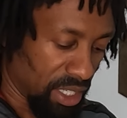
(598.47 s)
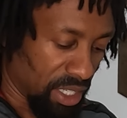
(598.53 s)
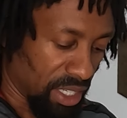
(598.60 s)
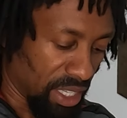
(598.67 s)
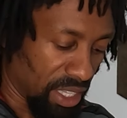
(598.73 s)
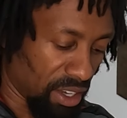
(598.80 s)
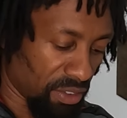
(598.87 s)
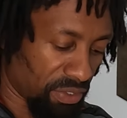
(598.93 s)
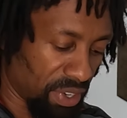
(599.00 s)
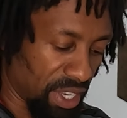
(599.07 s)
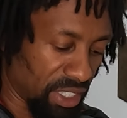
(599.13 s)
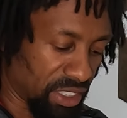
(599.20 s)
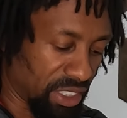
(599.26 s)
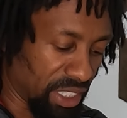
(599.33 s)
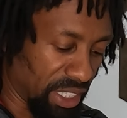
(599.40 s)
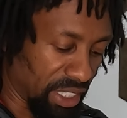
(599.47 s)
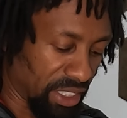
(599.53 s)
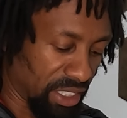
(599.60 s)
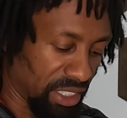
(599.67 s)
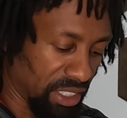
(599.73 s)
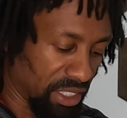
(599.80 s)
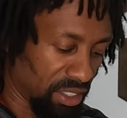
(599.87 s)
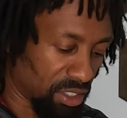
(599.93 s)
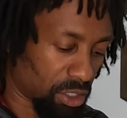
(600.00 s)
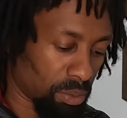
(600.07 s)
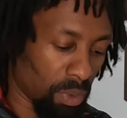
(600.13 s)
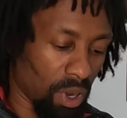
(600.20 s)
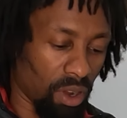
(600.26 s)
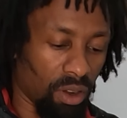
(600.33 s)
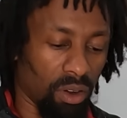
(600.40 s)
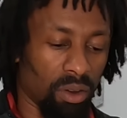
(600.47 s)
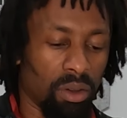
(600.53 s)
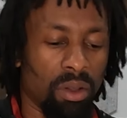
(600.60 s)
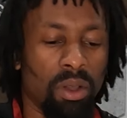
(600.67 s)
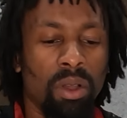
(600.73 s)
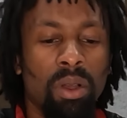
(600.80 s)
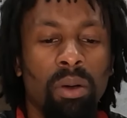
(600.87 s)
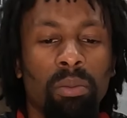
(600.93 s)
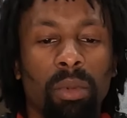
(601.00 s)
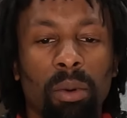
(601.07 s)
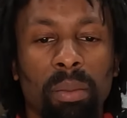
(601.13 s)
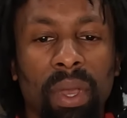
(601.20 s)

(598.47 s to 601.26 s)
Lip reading: Yeah, they're finesse jigs. They're small, but